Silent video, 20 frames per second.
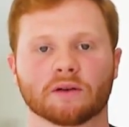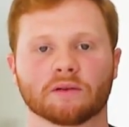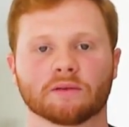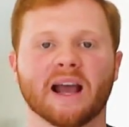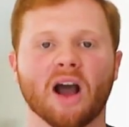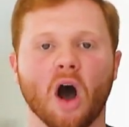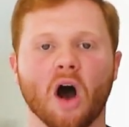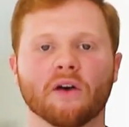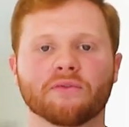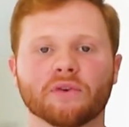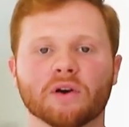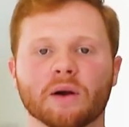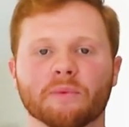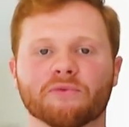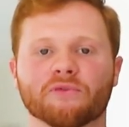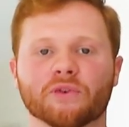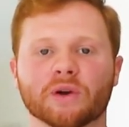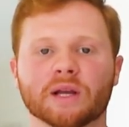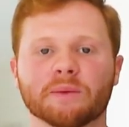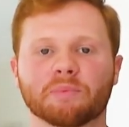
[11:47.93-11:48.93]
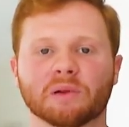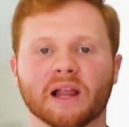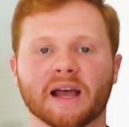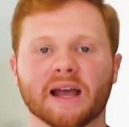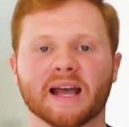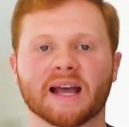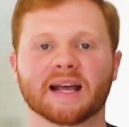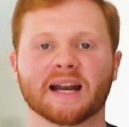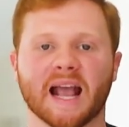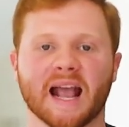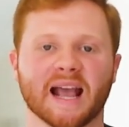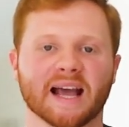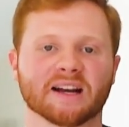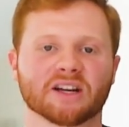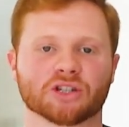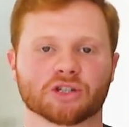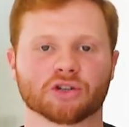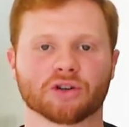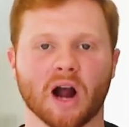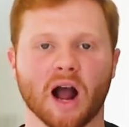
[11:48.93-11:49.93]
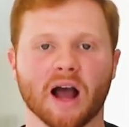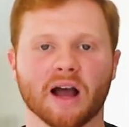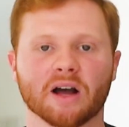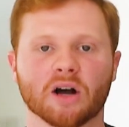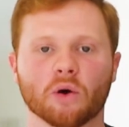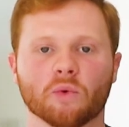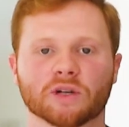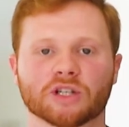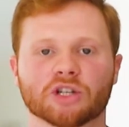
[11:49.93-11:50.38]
They offer a free plan and a trial,